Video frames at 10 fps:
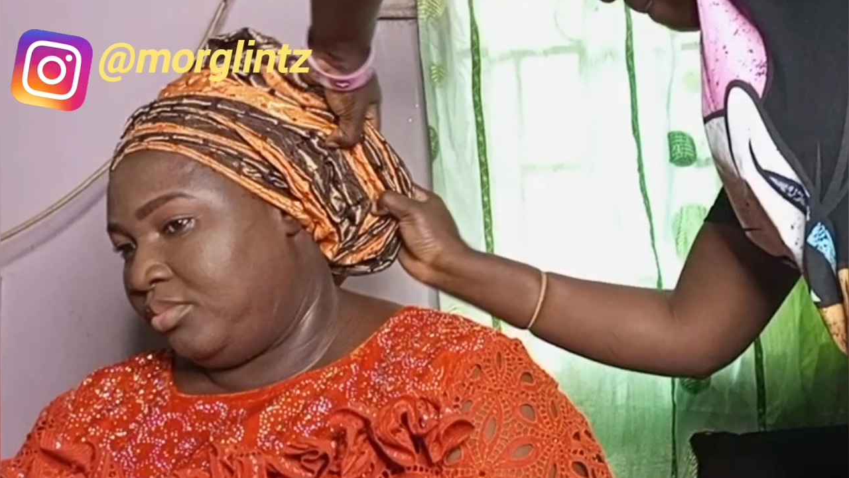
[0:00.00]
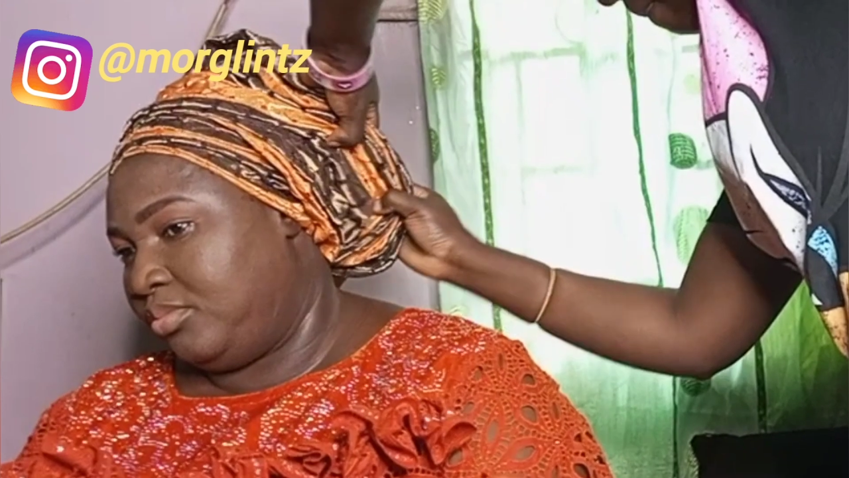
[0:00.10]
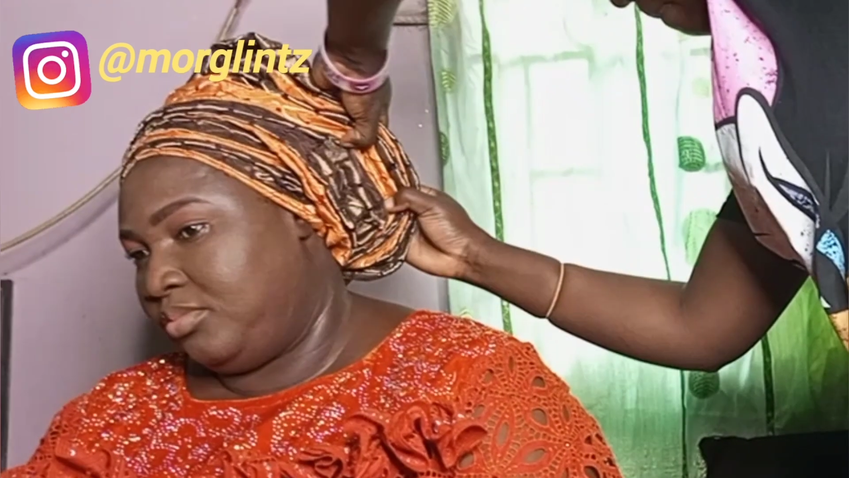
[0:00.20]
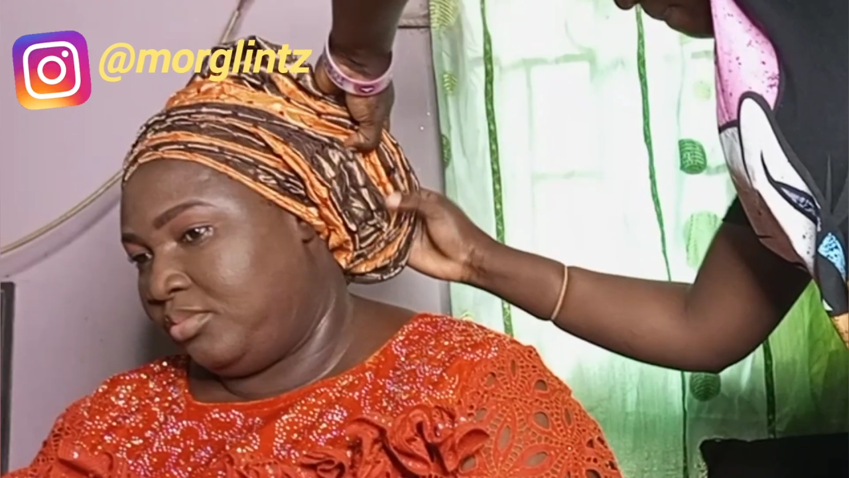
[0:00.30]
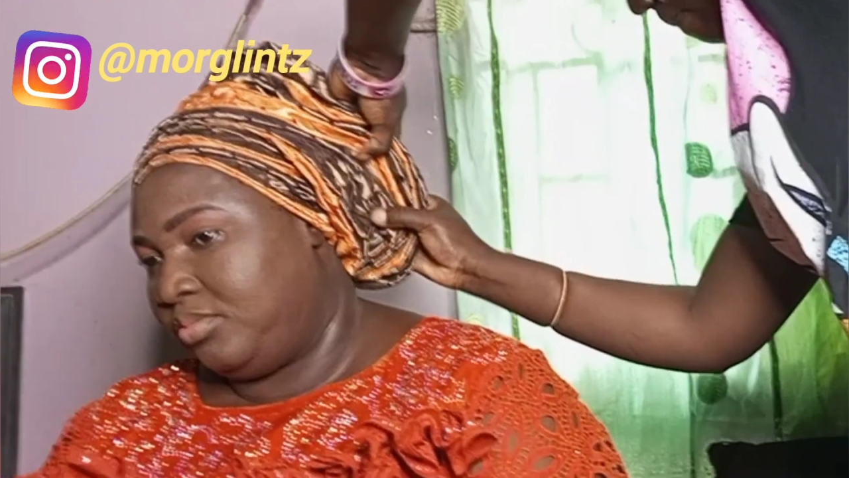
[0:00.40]
are
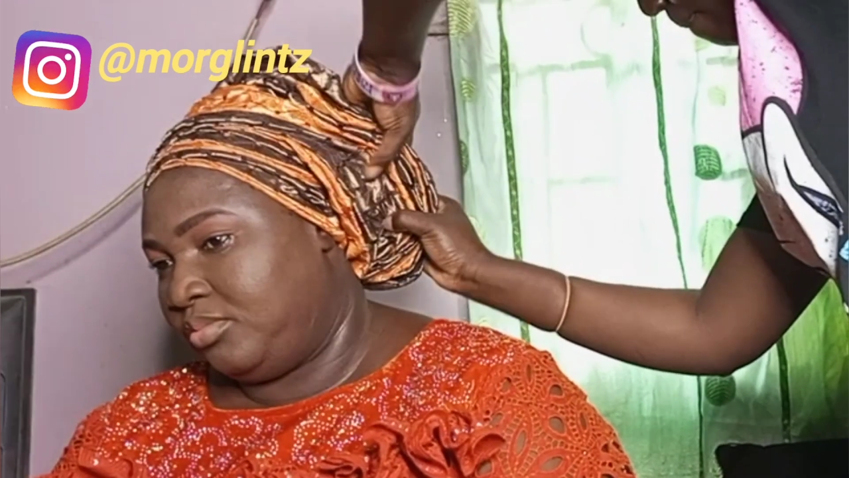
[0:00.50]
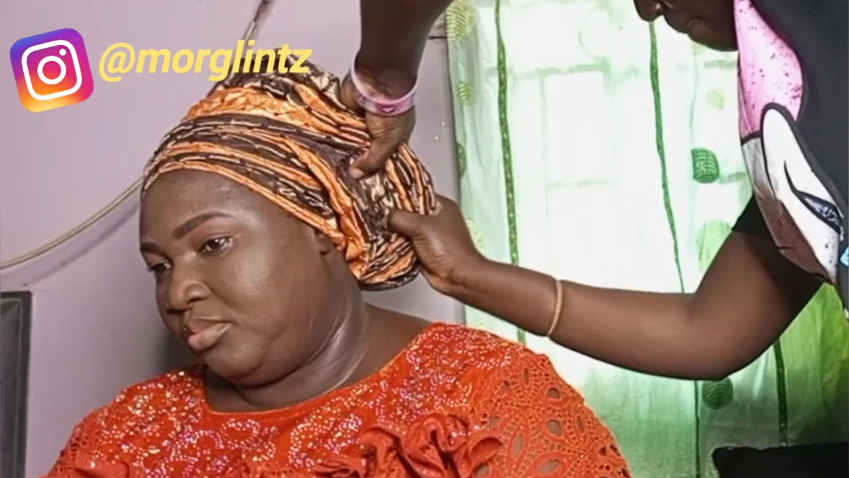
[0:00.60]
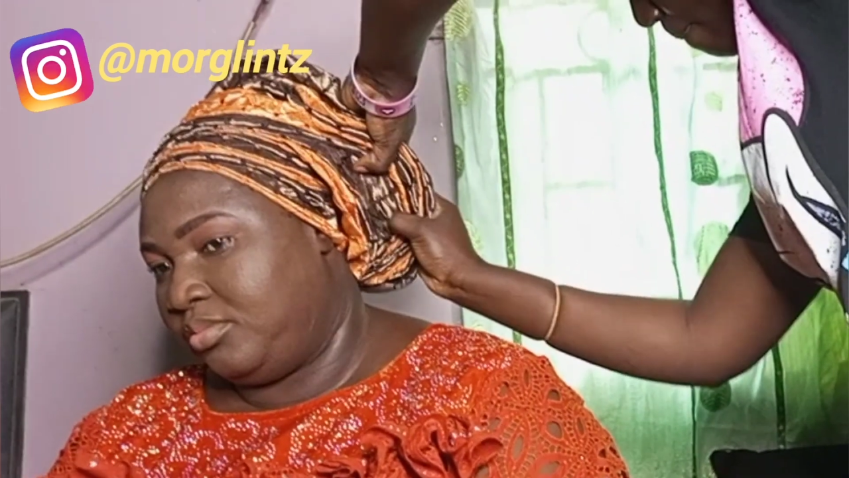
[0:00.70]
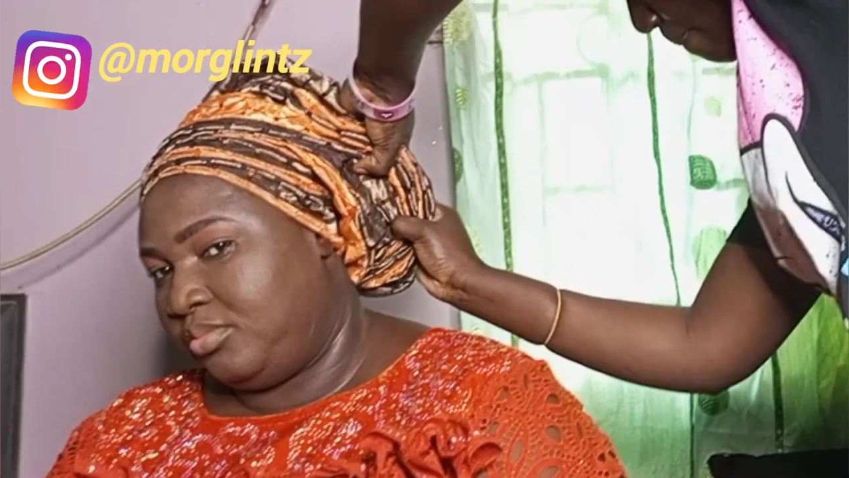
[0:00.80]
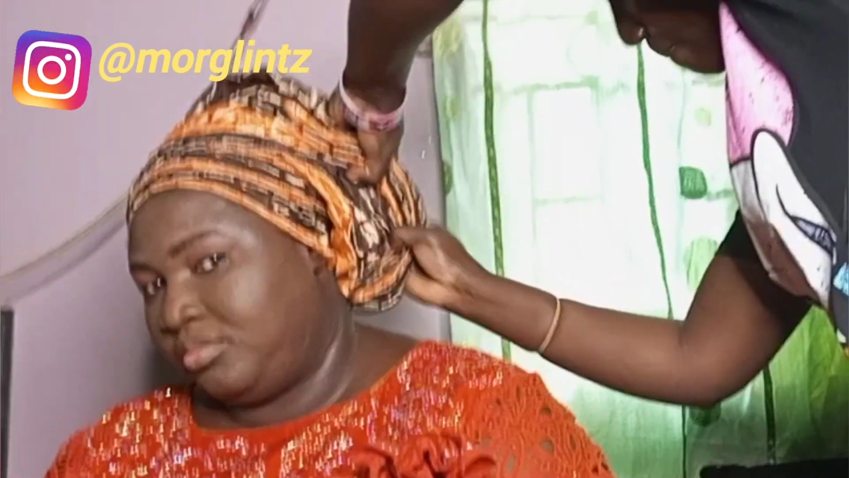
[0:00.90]
already
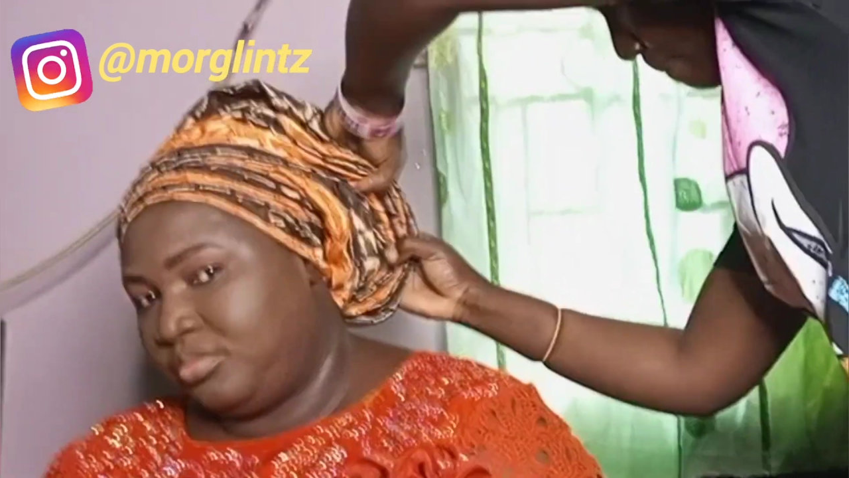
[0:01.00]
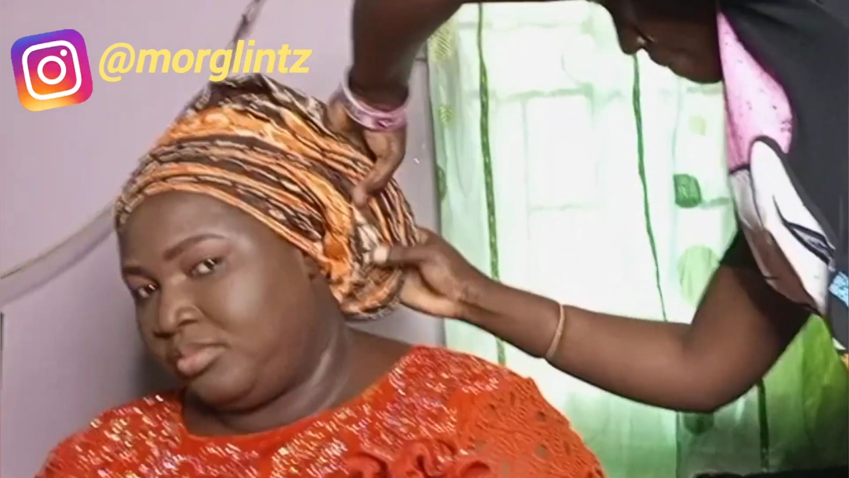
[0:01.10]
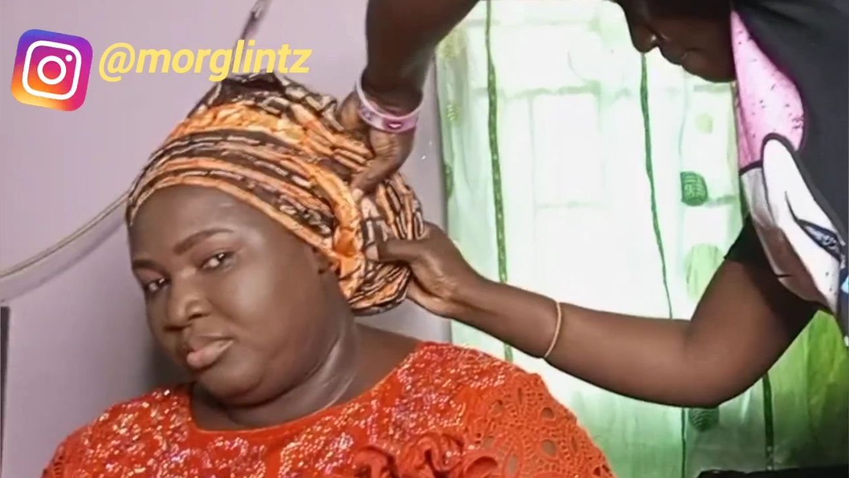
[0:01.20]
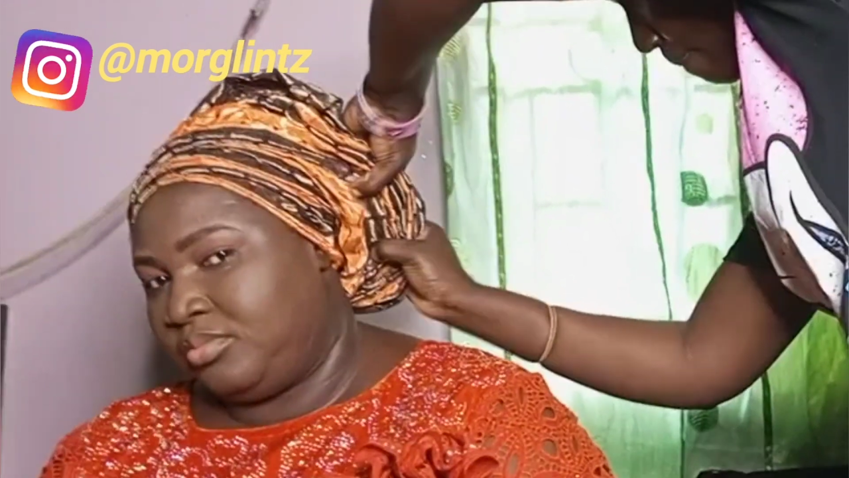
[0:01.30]
formed on the head.